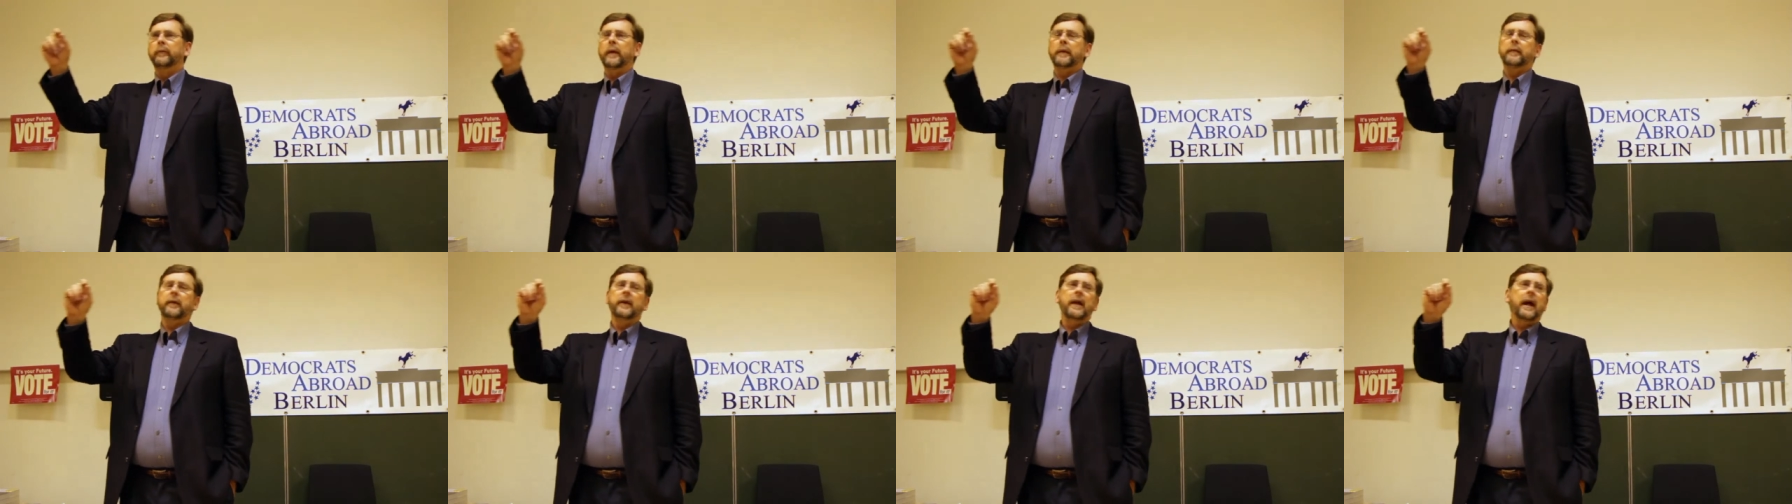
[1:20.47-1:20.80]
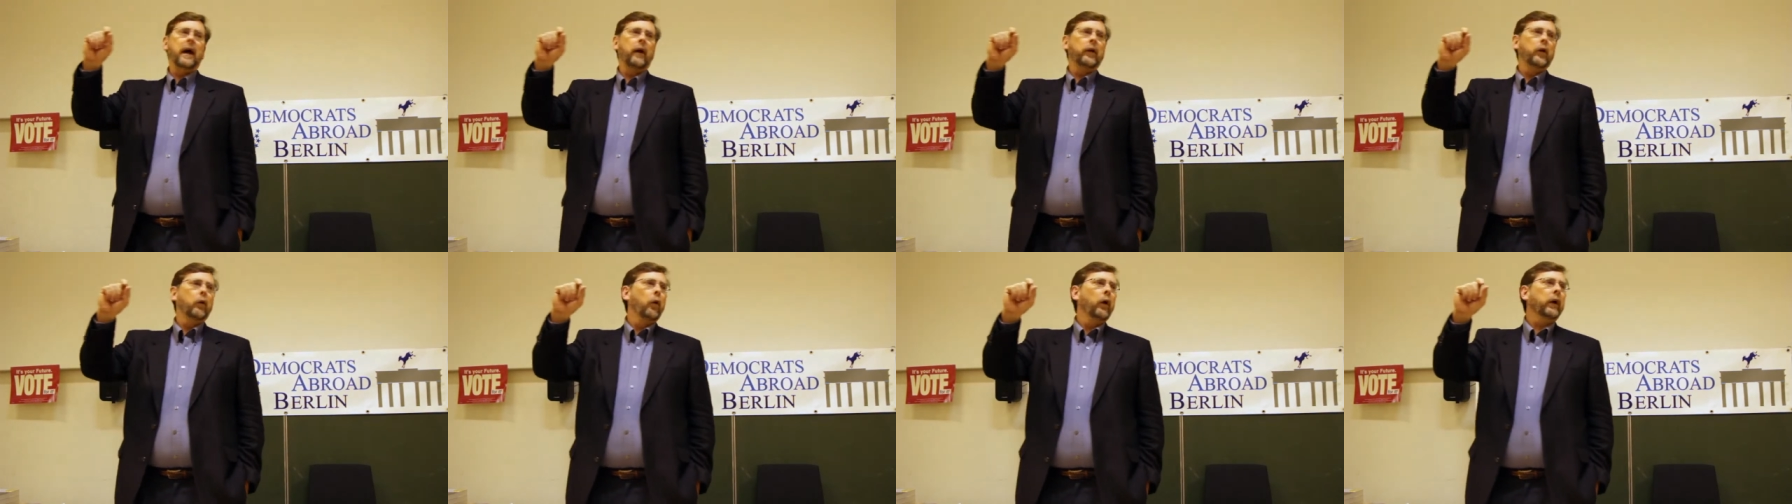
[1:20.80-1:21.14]
maybe
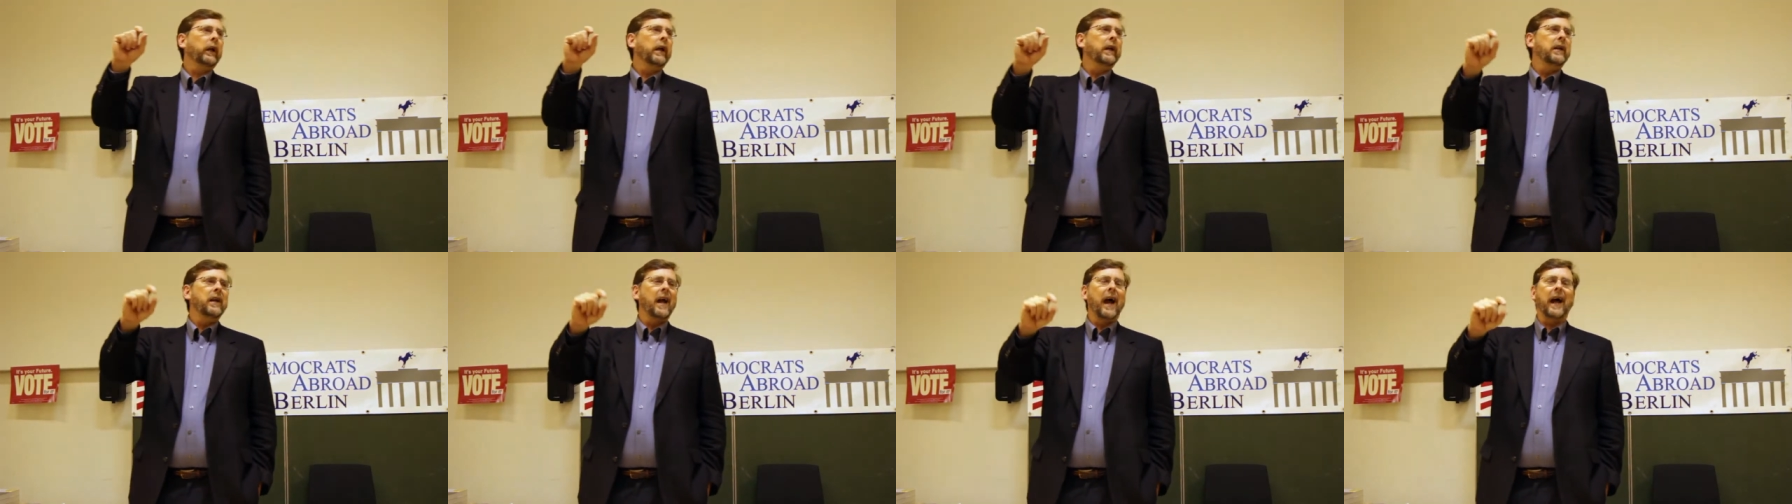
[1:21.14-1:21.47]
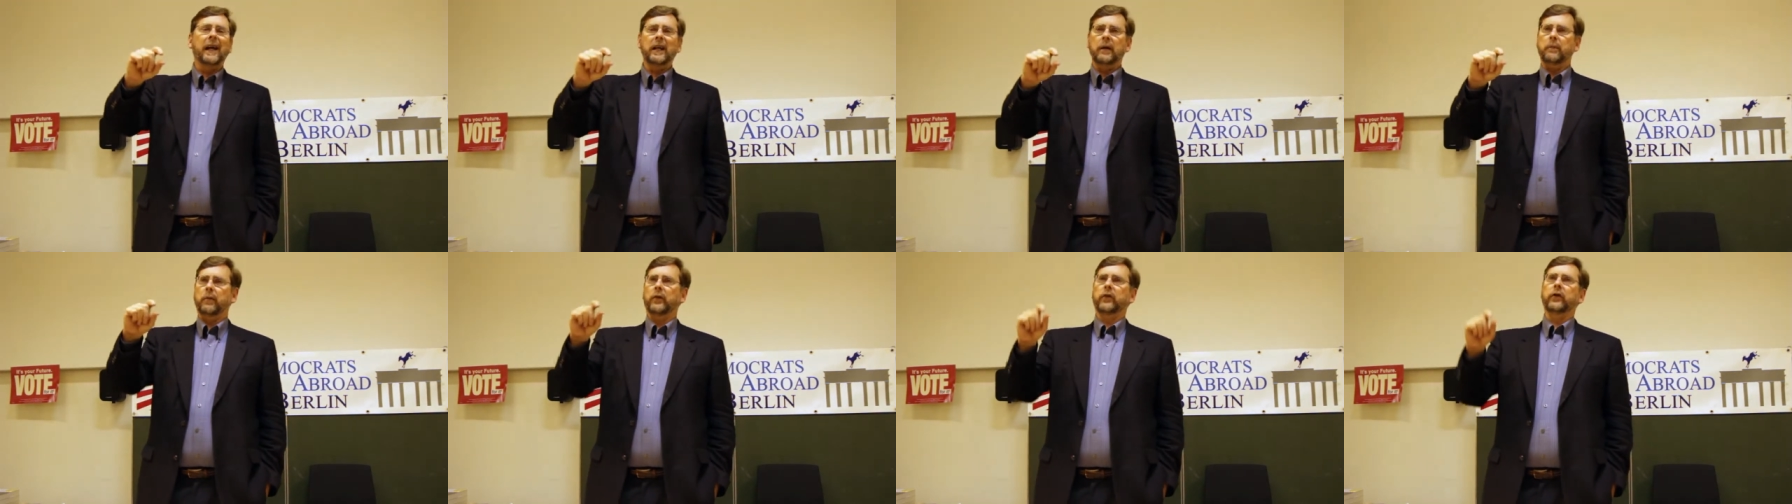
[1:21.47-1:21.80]
now they're working
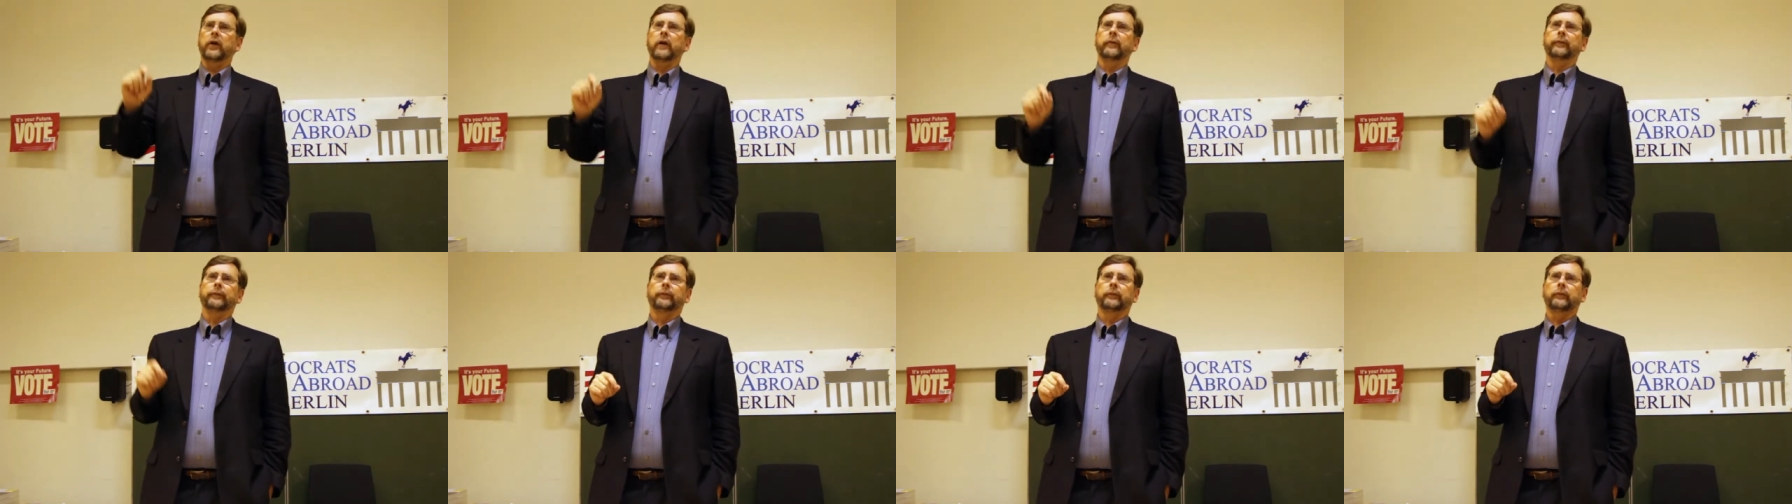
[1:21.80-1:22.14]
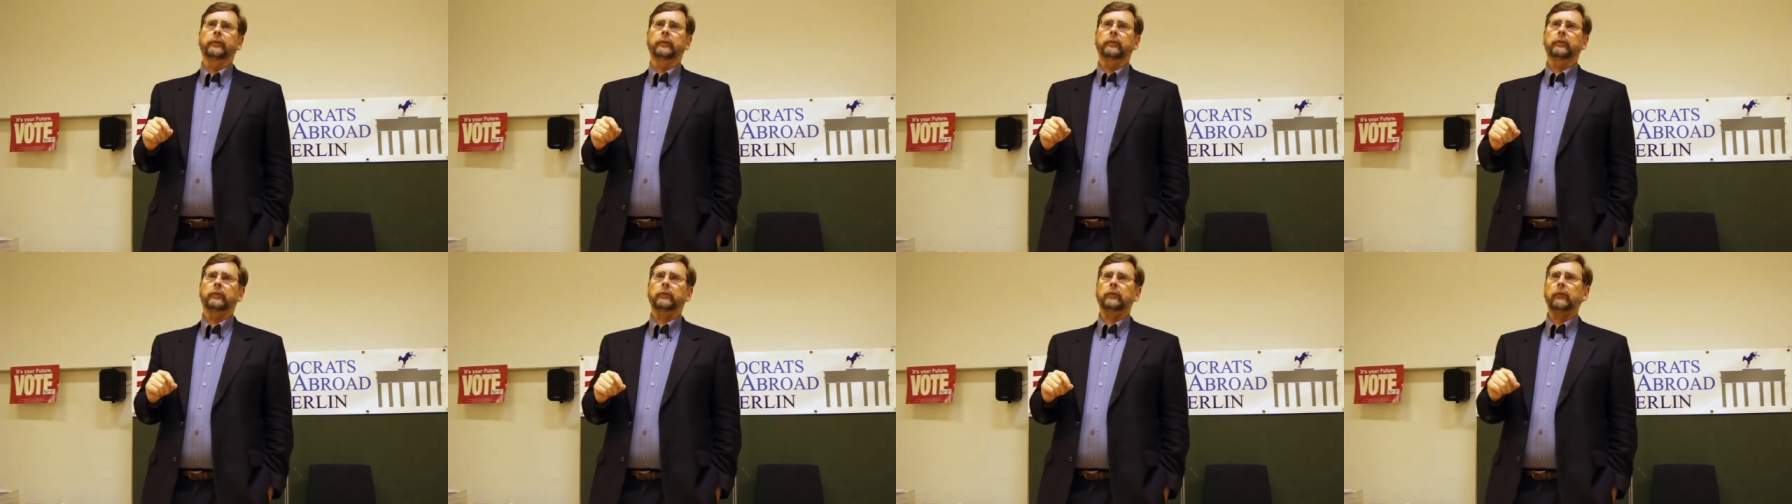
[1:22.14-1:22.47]
90%.
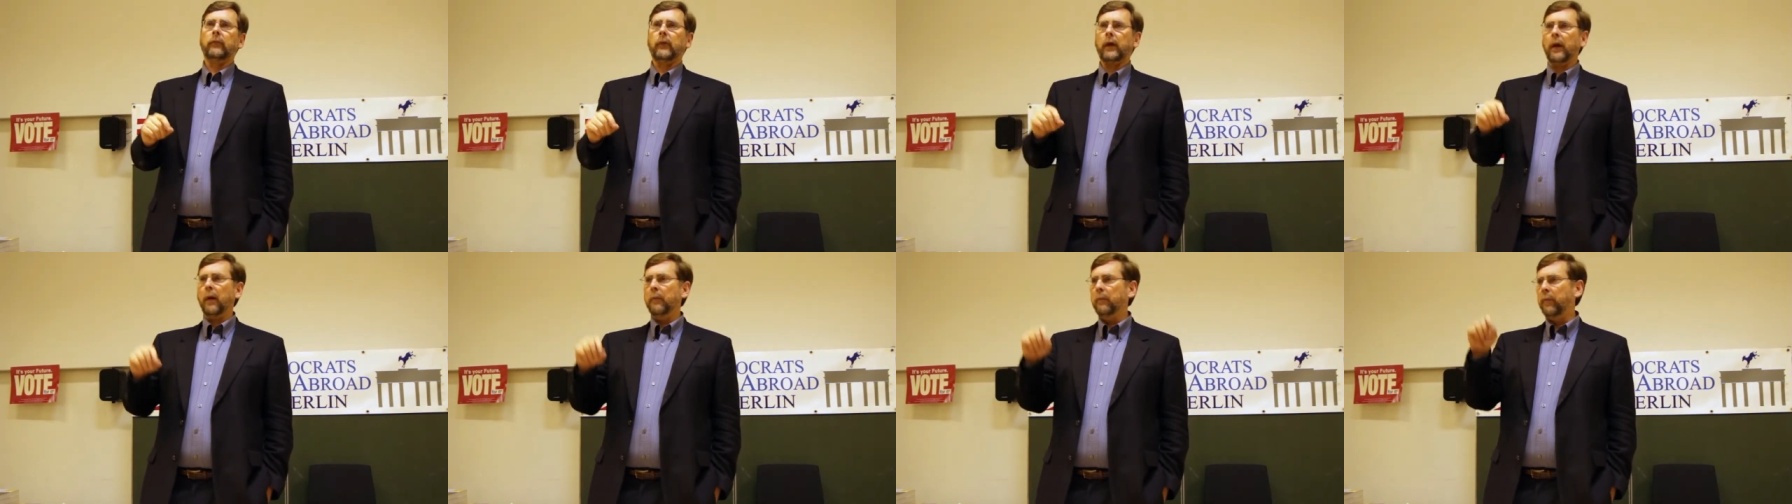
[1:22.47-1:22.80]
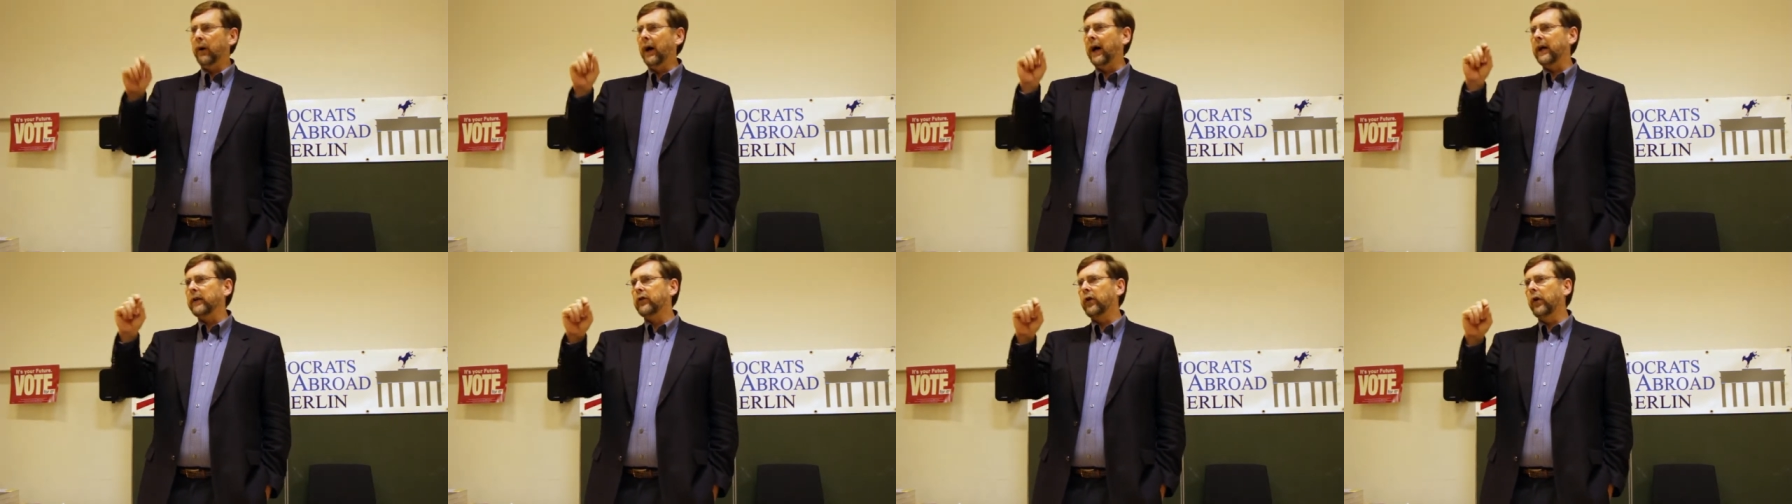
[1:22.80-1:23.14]

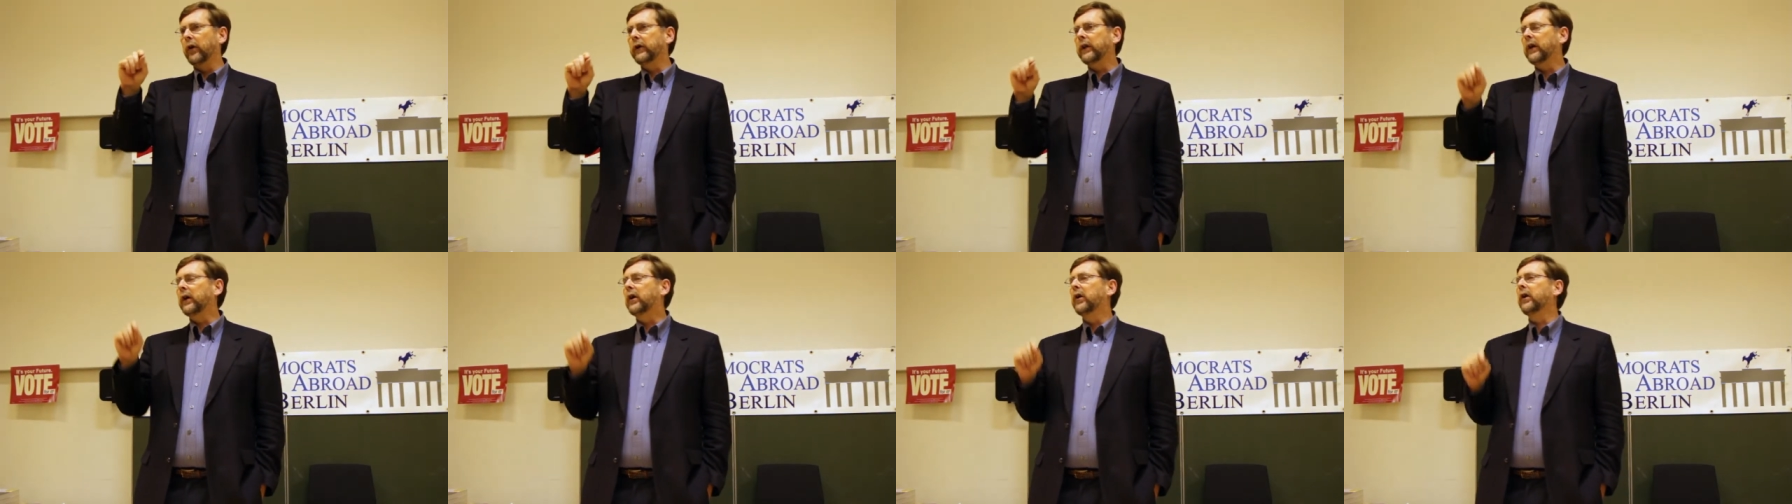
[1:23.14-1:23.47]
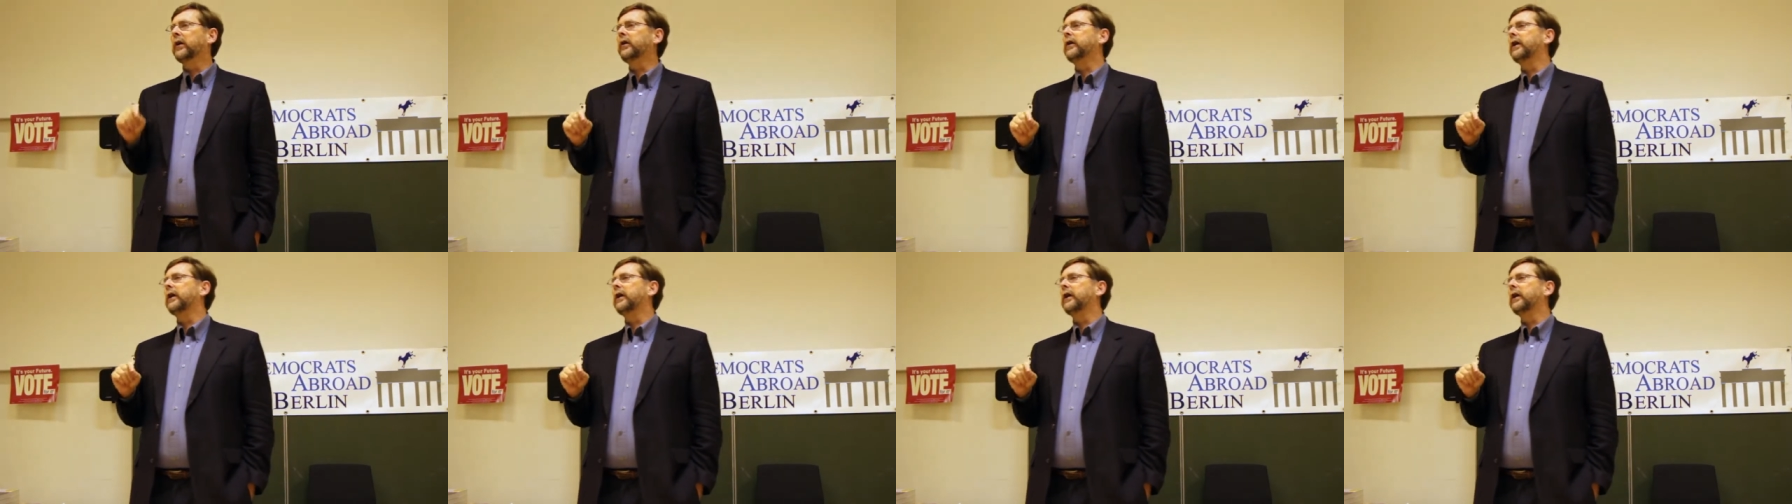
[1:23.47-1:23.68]
But during the good